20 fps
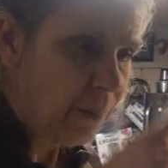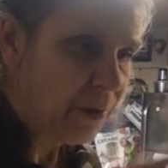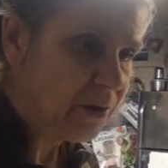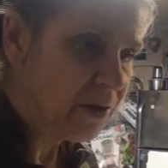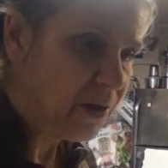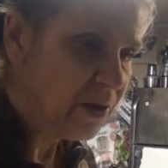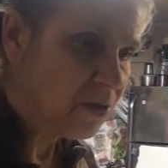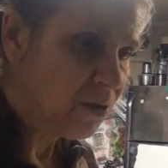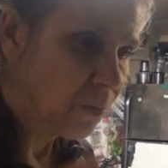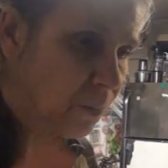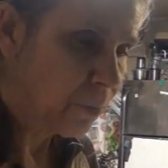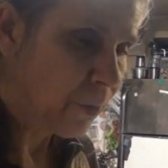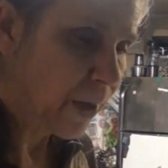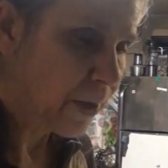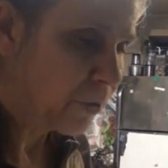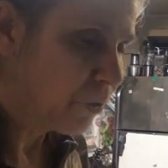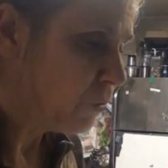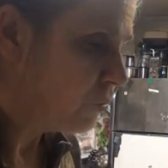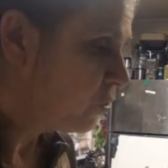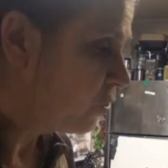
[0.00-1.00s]
But these are
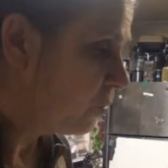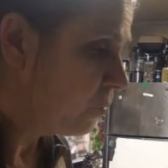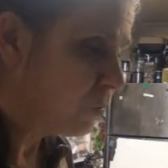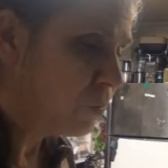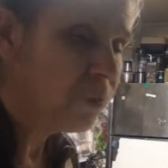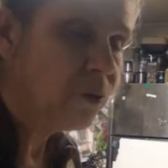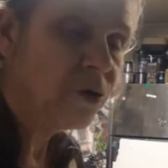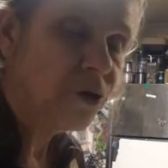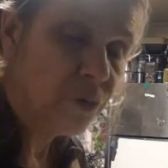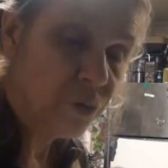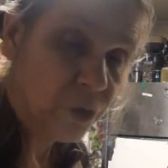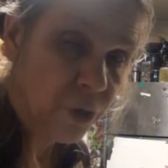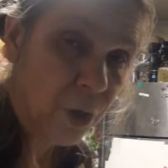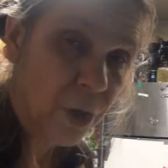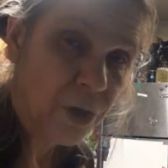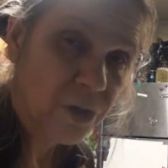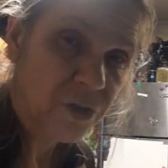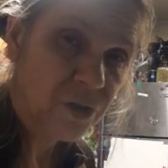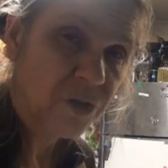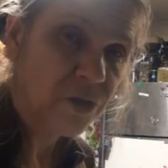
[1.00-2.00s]
brand new
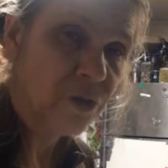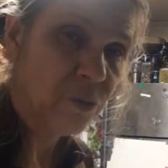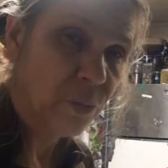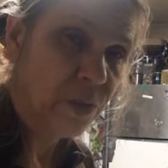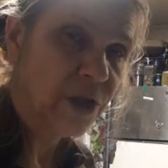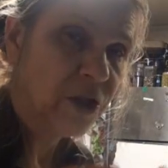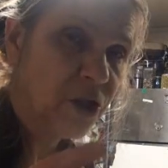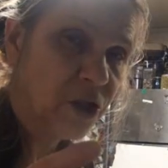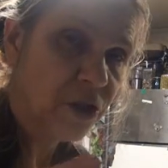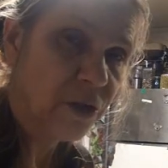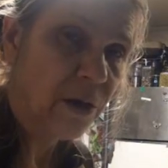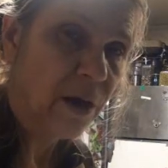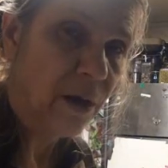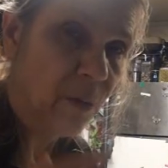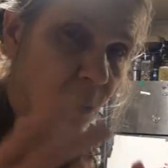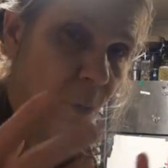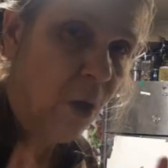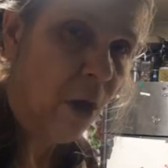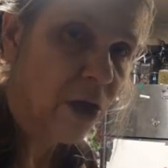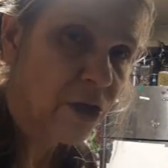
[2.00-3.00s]
jars to which
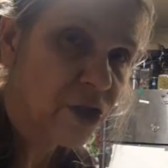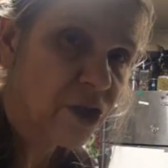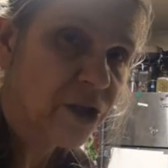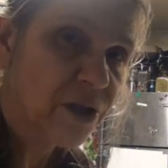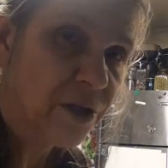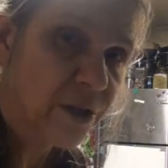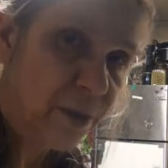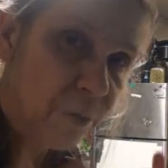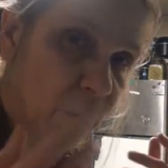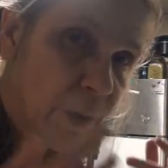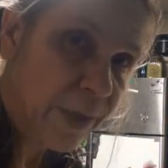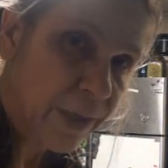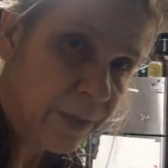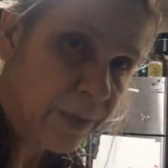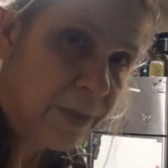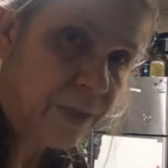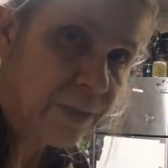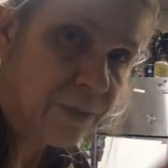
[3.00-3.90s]
I washed, and they went